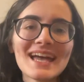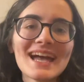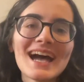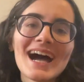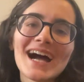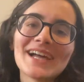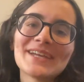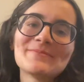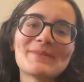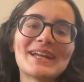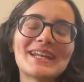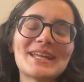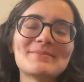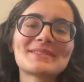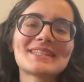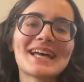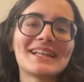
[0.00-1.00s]
Hi, my
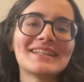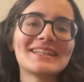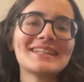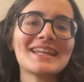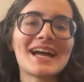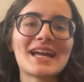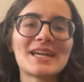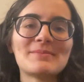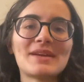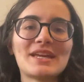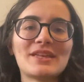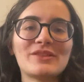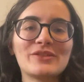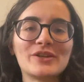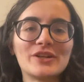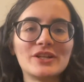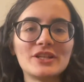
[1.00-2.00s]
name's Helen. I'm a
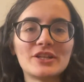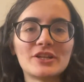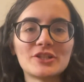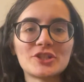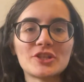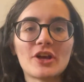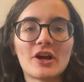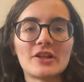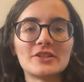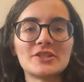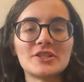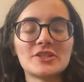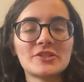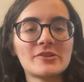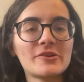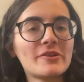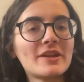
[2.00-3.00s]
third year geology
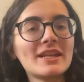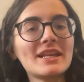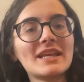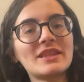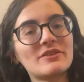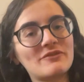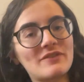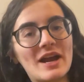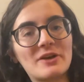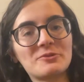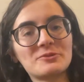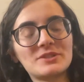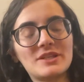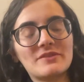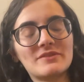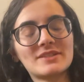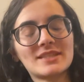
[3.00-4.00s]
student in the
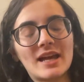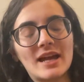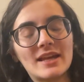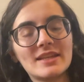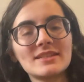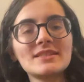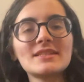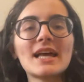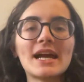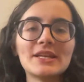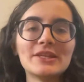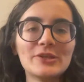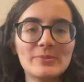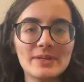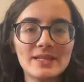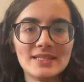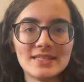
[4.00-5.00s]
Faculty of Science at
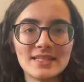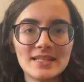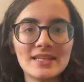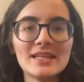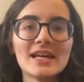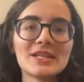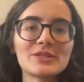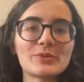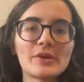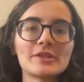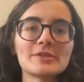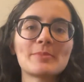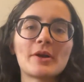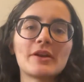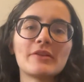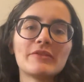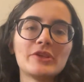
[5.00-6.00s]
U B C, as well as
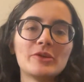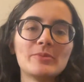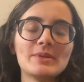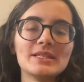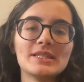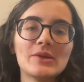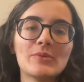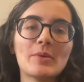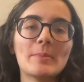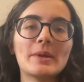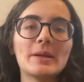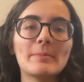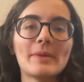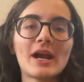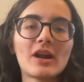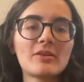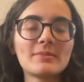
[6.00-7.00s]
part of the U B C Women
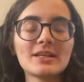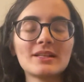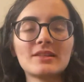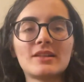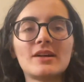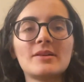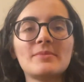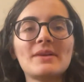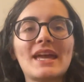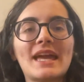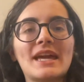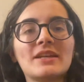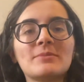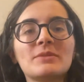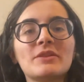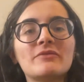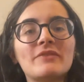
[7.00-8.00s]
Empowerment Club,
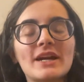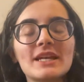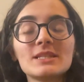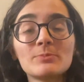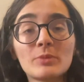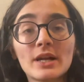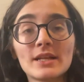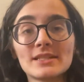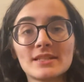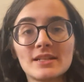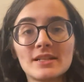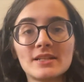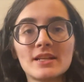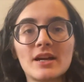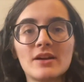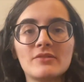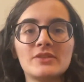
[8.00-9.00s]
and I'm the Vice
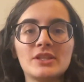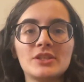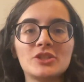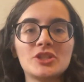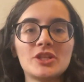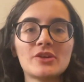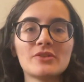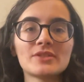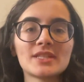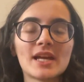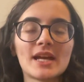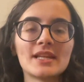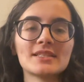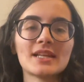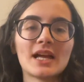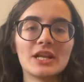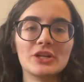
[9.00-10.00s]
President of the
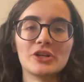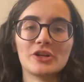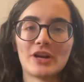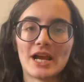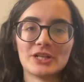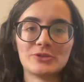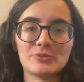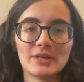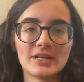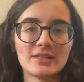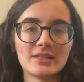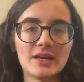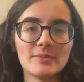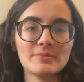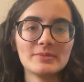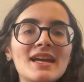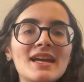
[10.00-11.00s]
Geoscience Undergraduate
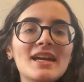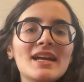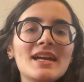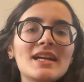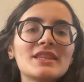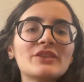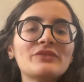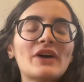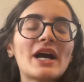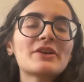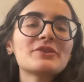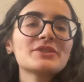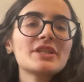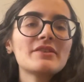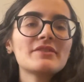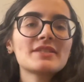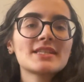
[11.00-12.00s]
Club. The
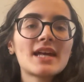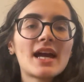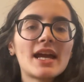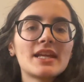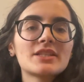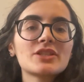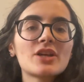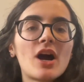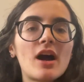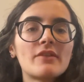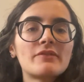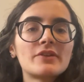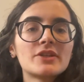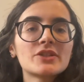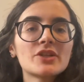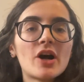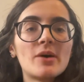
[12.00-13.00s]
Faculty of Science
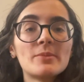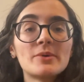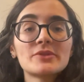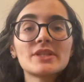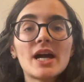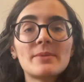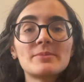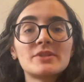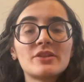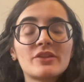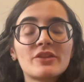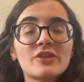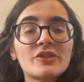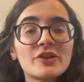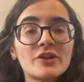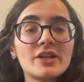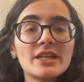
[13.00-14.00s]
offers almost up to
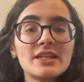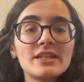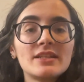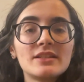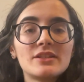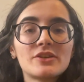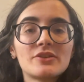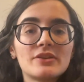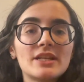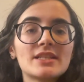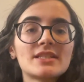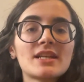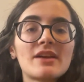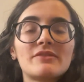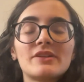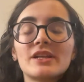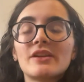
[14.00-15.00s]
thirty degrees
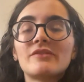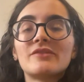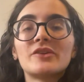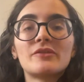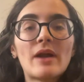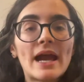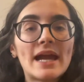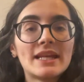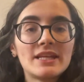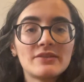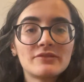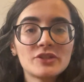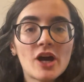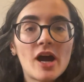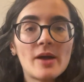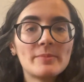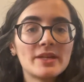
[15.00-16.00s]
covering a variety of
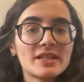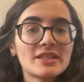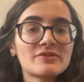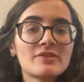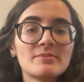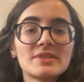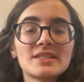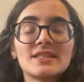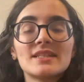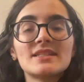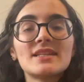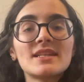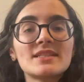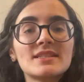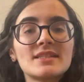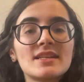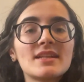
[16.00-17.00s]
topics, from
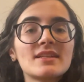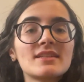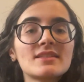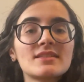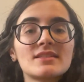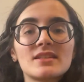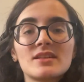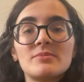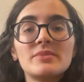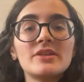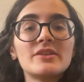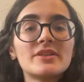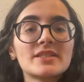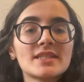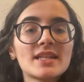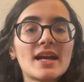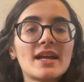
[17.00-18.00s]
statistics to
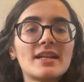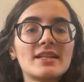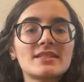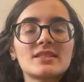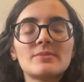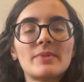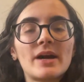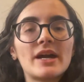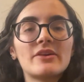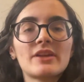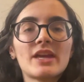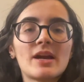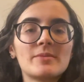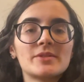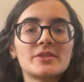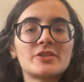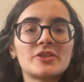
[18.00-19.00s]
computer science to
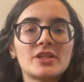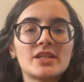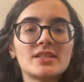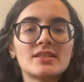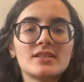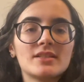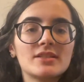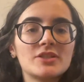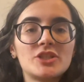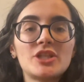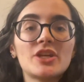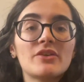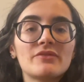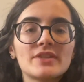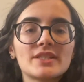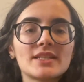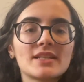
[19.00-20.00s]
biochemistry to
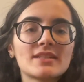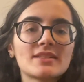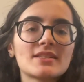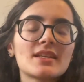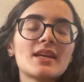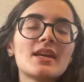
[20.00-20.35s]
geophysics.